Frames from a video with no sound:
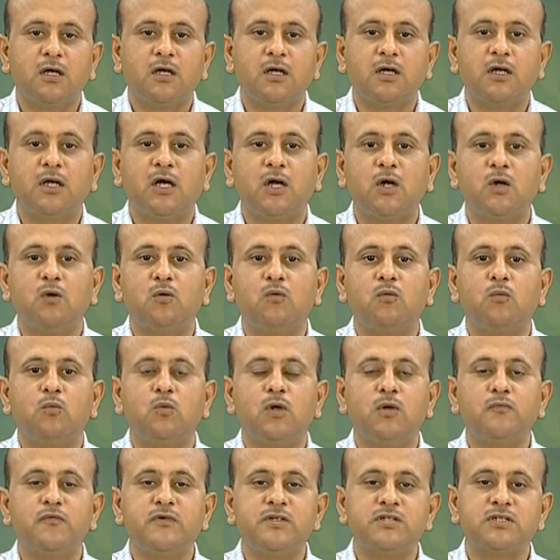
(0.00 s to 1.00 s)
Now,
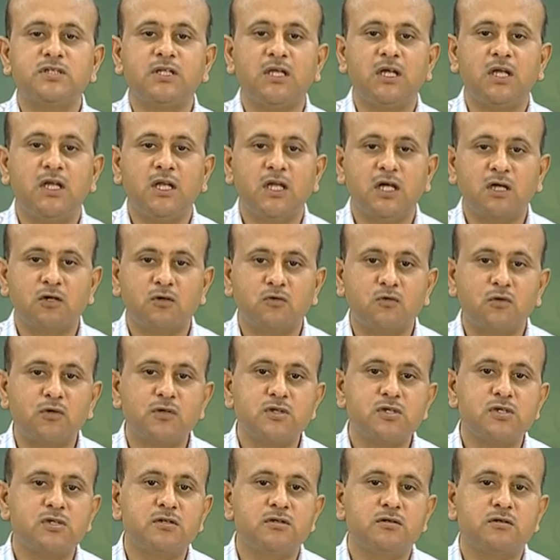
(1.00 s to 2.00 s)
when we say
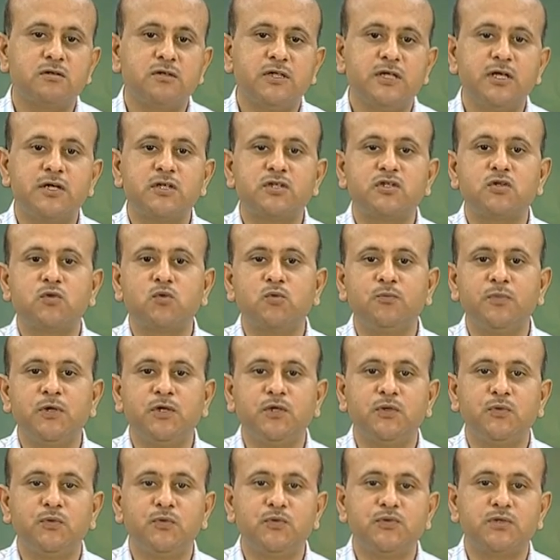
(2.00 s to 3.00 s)
electrons needs to be
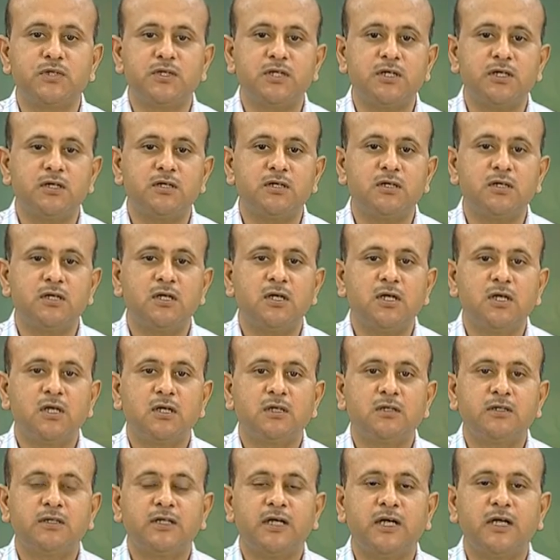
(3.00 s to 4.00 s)
used here,
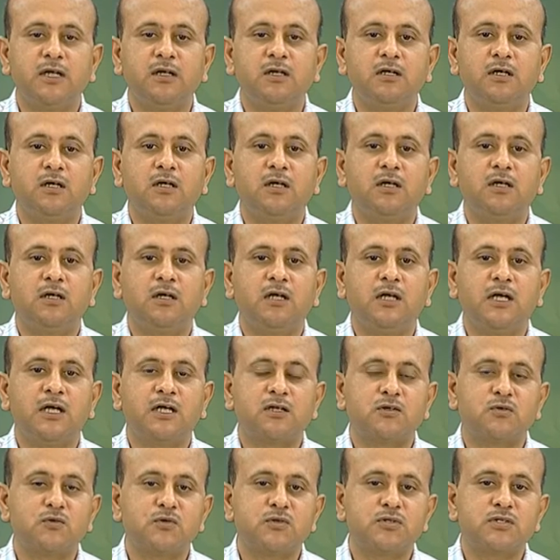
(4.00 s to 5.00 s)
then
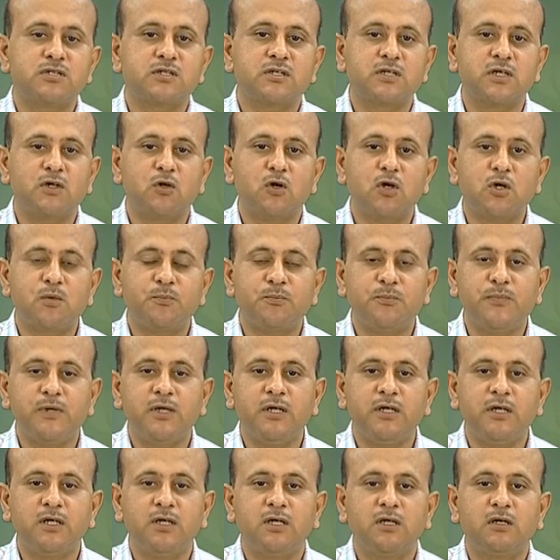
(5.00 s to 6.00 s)
electrons cannot
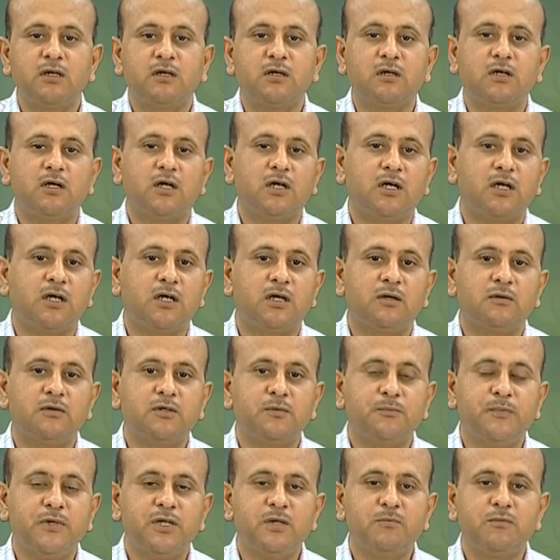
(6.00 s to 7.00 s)
be uh, the
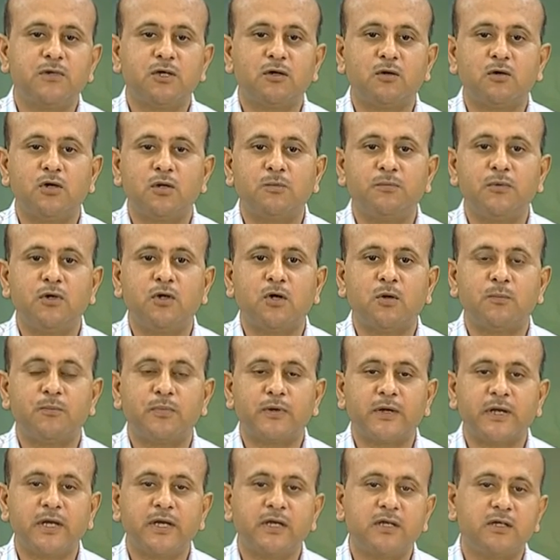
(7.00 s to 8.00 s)
beam cannot be
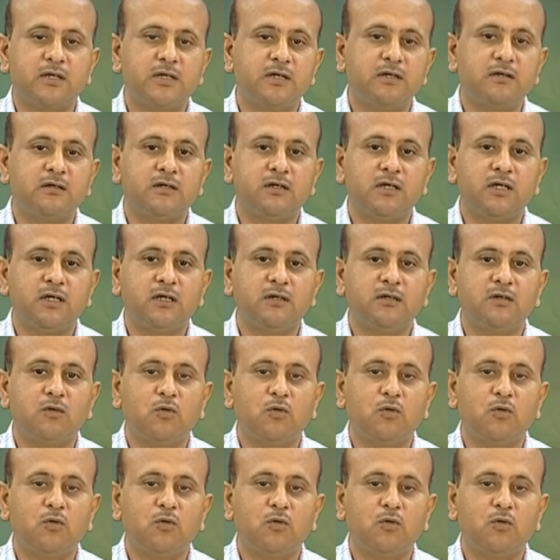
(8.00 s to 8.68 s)
operated in the